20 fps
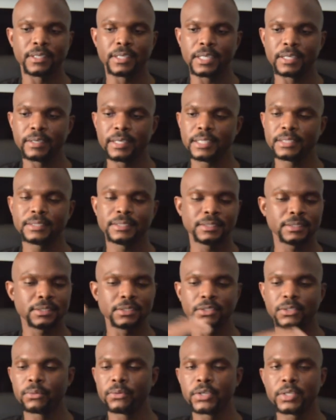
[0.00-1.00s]
Alright,
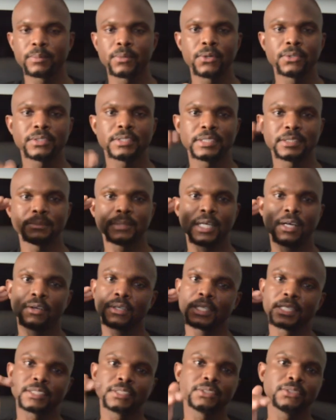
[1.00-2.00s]
so don't worry about it.
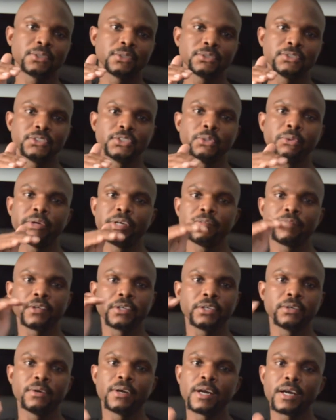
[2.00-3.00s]
I'll get it out to you wherever
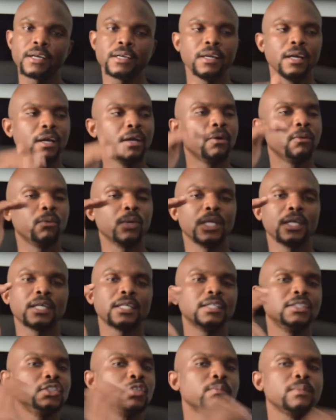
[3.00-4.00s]
you are, whether
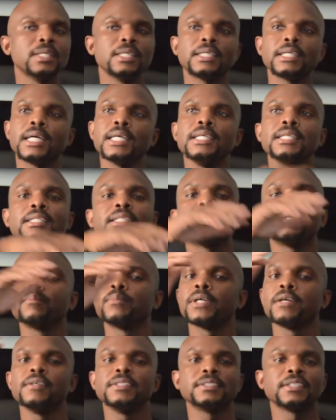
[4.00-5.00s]
you're in Jamaica, England,
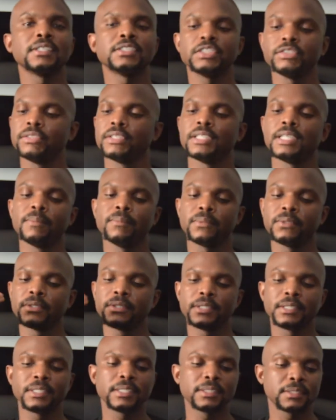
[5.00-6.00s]
Paris, Australia. I'm
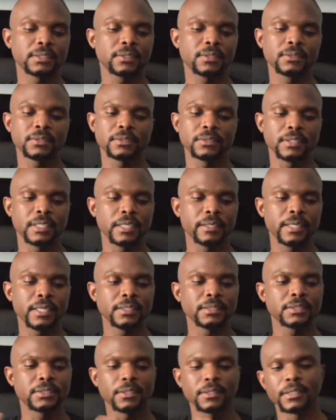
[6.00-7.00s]
gonna get it out to you.
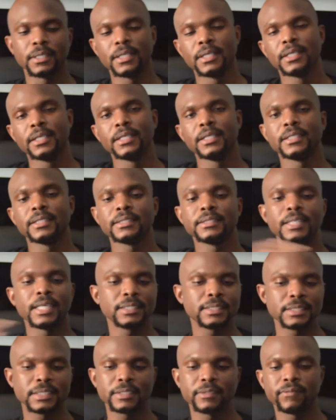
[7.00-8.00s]
Alright, so
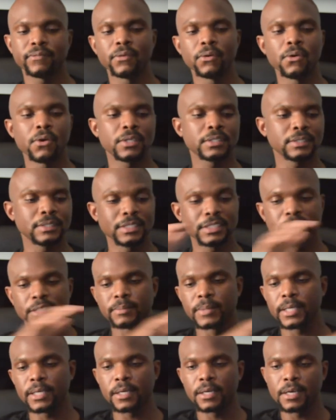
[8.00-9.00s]
that is it, folks. This is
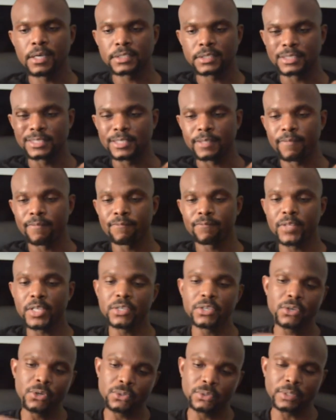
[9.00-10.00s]
my arsenal of
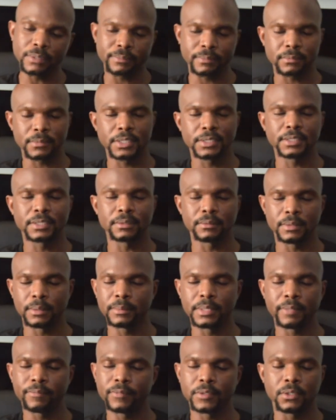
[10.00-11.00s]
video. This
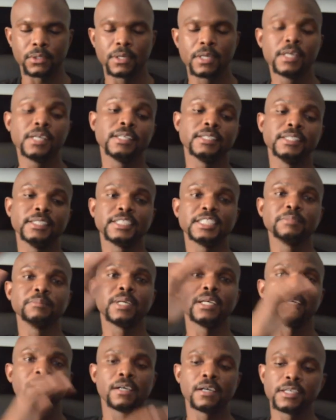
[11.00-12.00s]
is
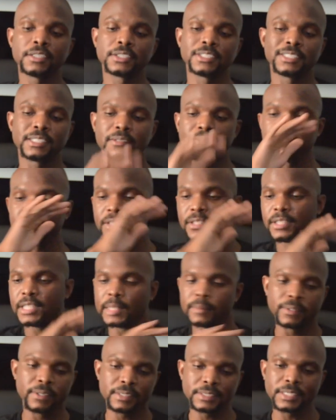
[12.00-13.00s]
my arsenal of
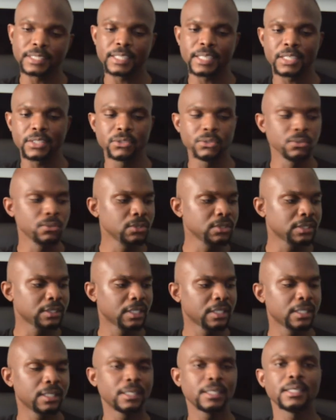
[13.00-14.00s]
cameras that I use.
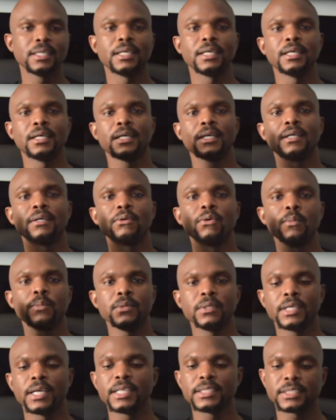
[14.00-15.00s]
Hope
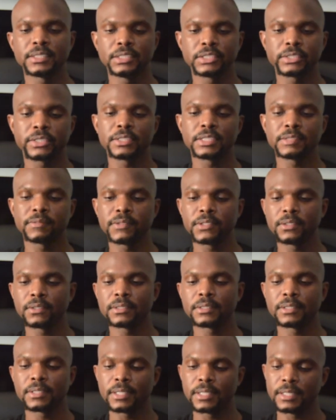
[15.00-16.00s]
you guys enjoy this
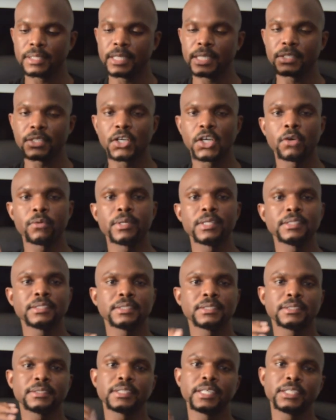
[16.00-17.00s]
video, and like
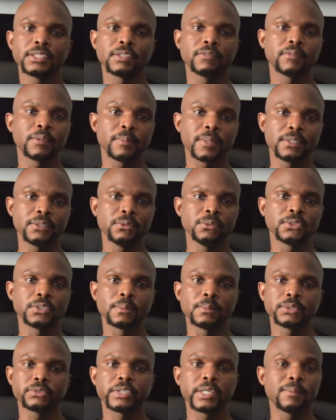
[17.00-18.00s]
always, thank you for my new
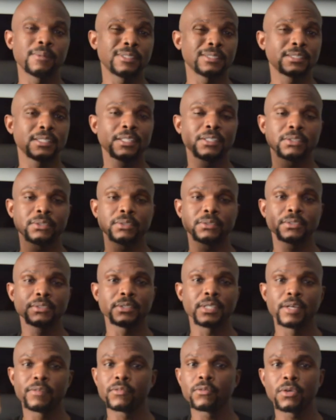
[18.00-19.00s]
subscribers. Thank you
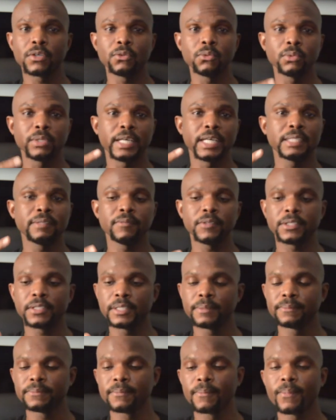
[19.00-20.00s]
to everyone who liked the video
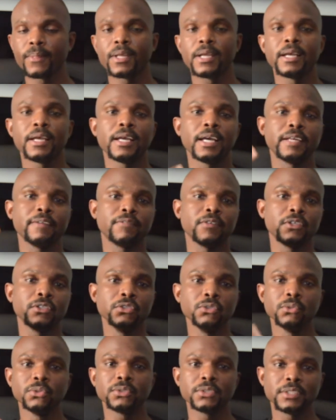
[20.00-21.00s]
them. And if you're
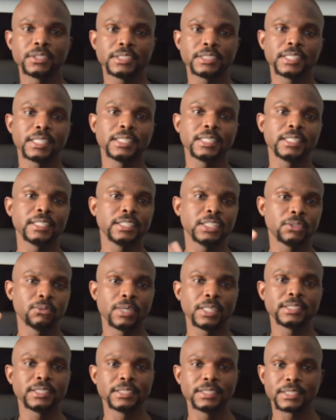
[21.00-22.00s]
new to the channel and you're
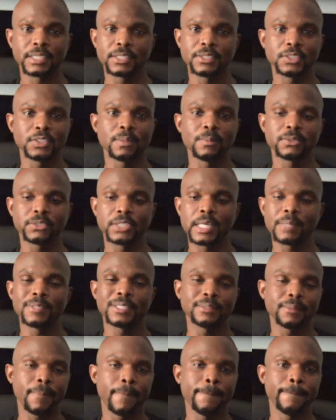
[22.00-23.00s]
watching it and you're not subscribed
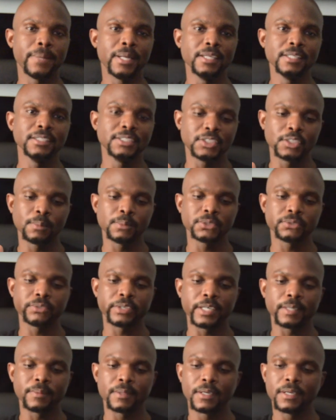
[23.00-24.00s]
yet, please
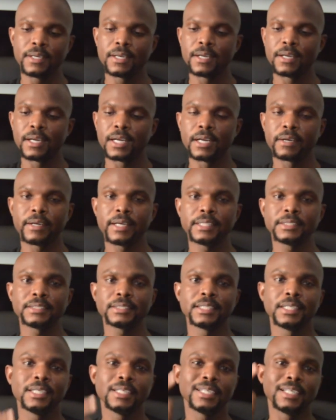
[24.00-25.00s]
subscribe. Alright,
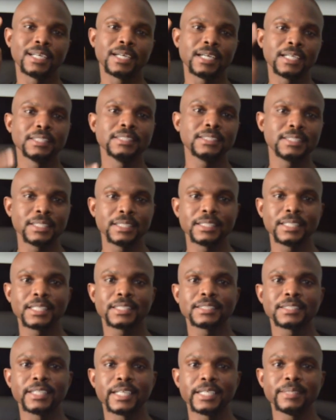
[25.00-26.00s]
until
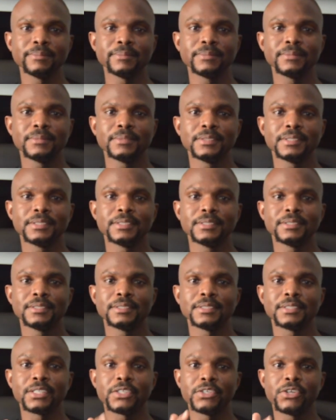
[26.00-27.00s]
next time,
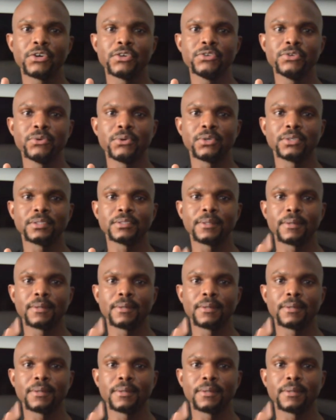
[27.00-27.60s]
you don't know.